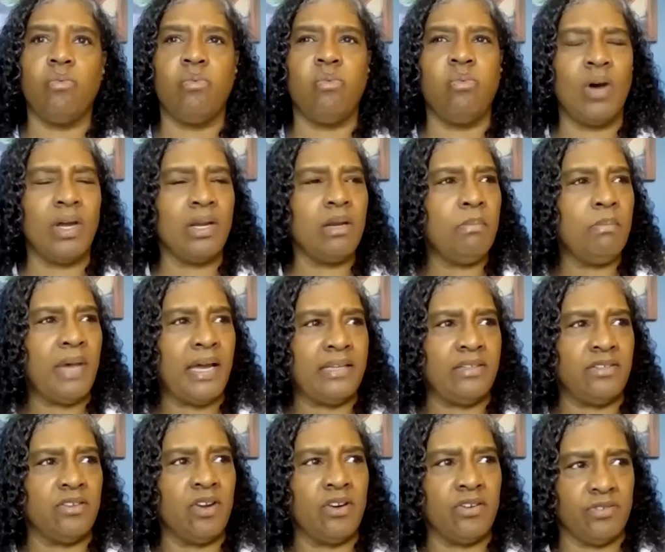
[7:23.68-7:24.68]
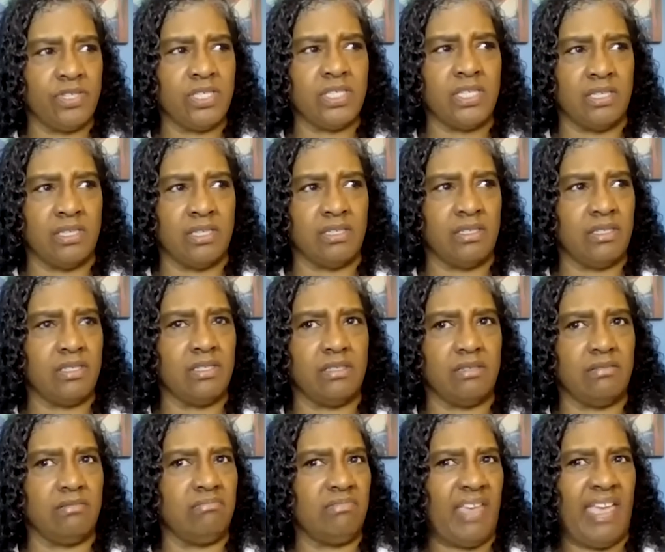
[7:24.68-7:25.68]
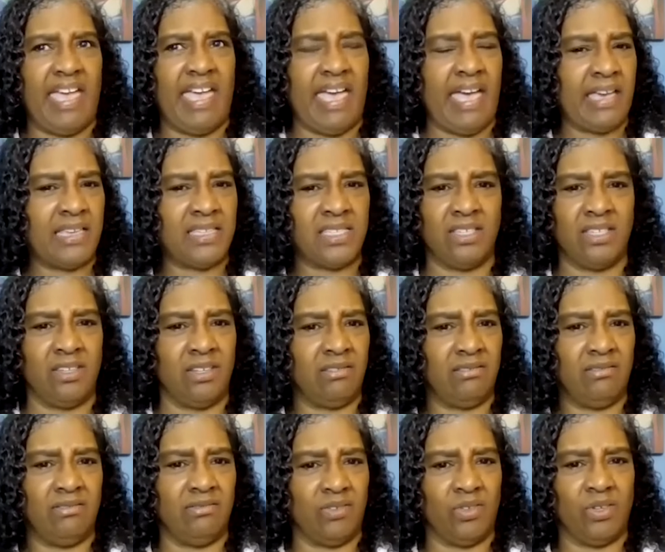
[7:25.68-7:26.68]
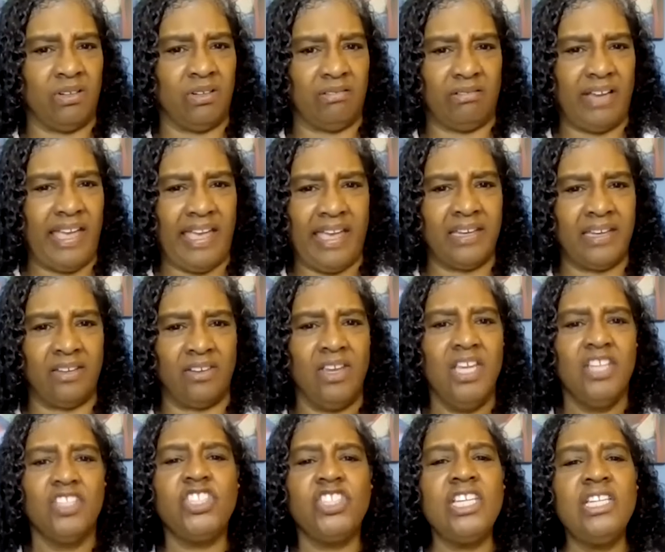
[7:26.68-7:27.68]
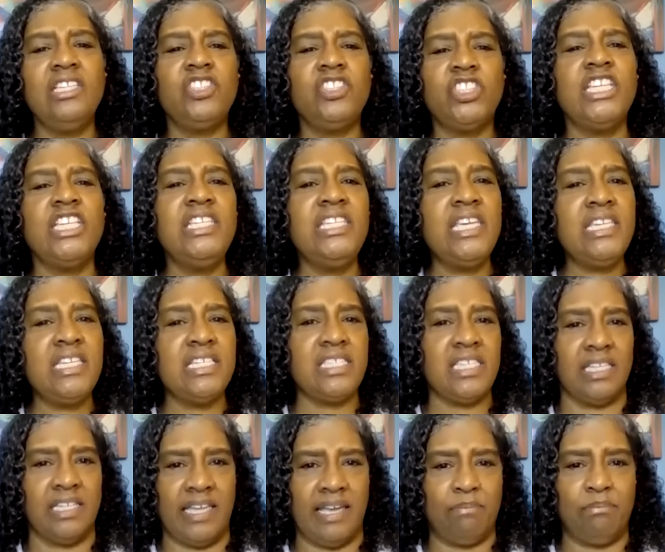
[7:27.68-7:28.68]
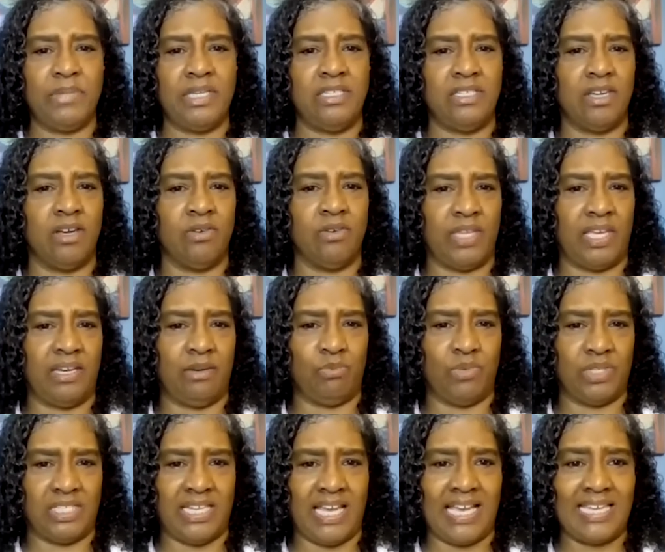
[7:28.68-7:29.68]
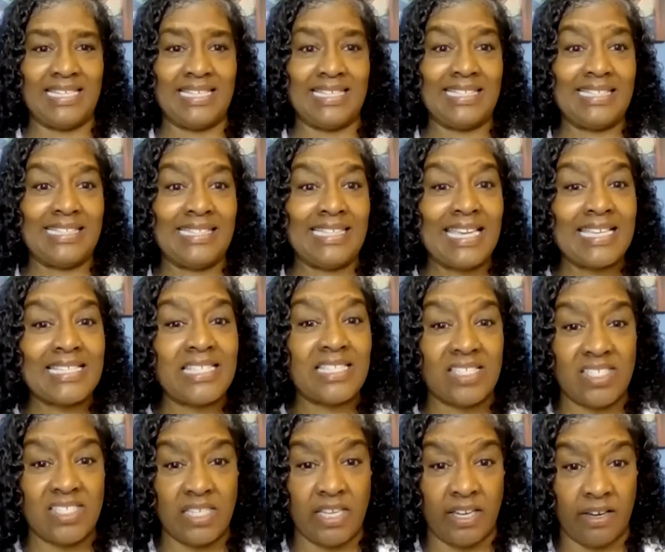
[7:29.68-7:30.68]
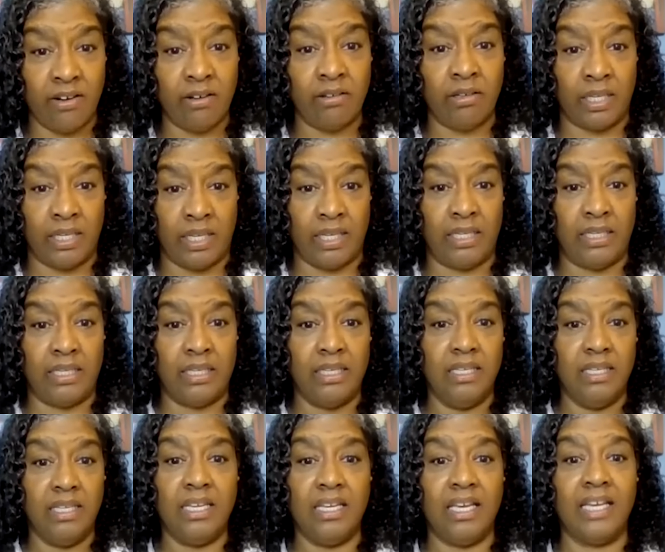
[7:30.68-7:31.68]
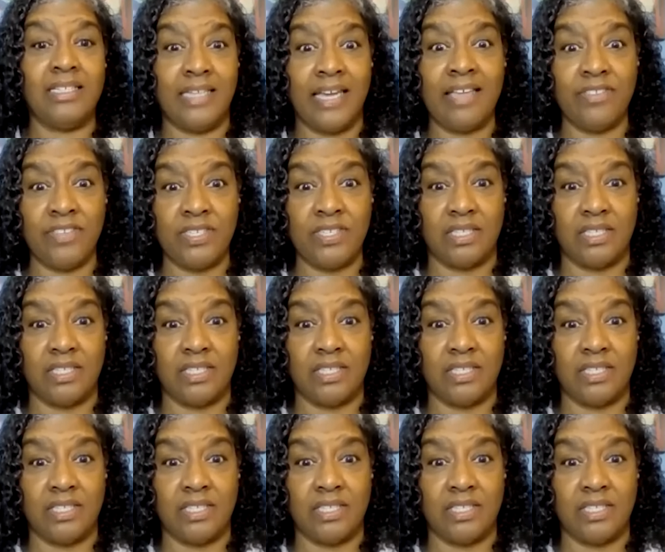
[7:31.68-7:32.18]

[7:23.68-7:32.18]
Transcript: one of my nurses has it or had it. She needed to let me know that it was not necessarily a death